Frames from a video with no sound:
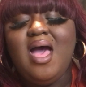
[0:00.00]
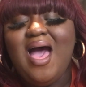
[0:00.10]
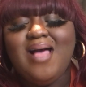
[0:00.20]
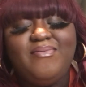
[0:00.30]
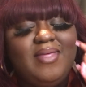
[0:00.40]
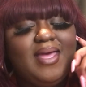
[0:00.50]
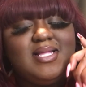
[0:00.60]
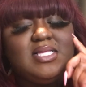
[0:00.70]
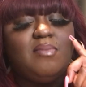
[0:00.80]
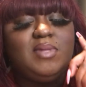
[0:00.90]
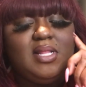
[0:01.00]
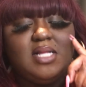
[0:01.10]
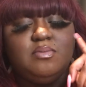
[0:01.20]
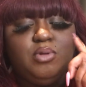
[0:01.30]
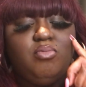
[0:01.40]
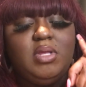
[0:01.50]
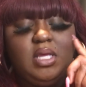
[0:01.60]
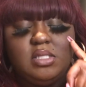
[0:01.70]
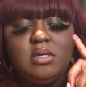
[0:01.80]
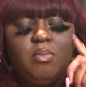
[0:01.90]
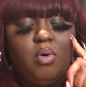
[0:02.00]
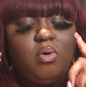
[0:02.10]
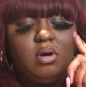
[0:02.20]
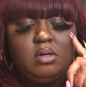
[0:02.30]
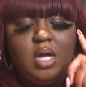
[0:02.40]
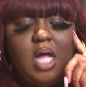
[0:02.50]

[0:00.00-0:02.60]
i feel like it's something that's blooming into more